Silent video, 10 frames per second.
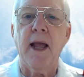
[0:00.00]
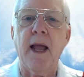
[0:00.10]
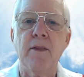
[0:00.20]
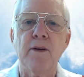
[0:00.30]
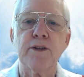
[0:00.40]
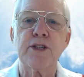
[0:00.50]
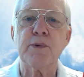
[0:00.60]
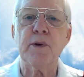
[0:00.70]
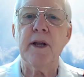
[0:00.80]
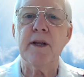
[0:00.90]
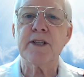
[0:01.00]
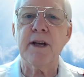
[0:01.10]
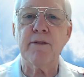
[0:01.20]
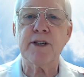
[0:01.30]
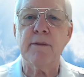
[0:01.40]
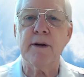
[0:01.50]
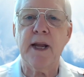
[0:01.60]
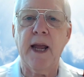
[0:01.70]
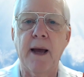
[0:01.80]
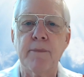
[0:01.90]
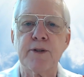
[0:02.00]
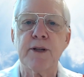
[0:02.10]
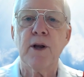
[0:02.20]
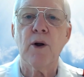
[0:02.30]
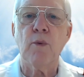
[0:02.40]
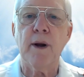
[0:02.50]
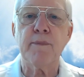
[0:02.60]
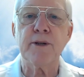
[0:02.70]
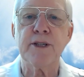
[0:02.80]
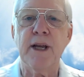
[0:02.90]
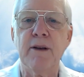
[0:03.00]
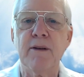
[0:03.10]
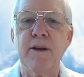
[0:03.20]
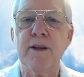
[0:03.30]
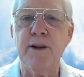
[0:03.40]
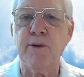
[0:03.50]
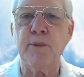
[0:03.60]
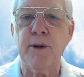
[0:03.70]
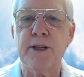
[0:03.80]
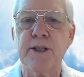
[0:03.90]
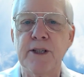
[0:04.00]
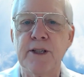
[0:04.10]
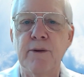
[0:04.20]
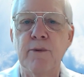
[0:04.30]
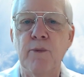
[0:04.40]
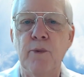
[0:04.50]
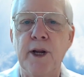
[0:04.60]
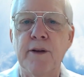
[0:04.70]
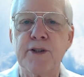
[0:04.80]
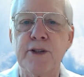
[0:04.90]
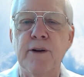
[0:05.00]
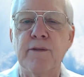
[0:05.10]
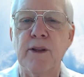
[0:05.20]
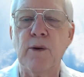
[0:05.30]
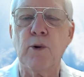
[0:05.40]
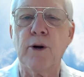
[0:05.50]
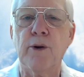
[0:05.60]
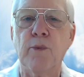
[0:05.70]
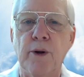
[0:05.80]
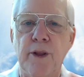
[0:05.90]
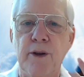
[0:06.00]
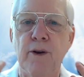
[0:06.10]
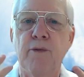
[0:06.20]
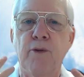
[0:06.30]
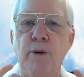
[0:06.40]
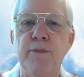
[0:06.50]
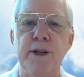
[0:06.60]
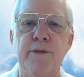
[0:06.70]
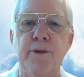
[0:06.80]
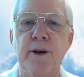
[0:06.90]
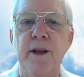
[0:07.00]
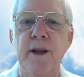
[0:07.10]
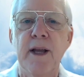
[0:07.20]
And those three Salvation Army caps represent different places that we have served in the world where the uniform differed.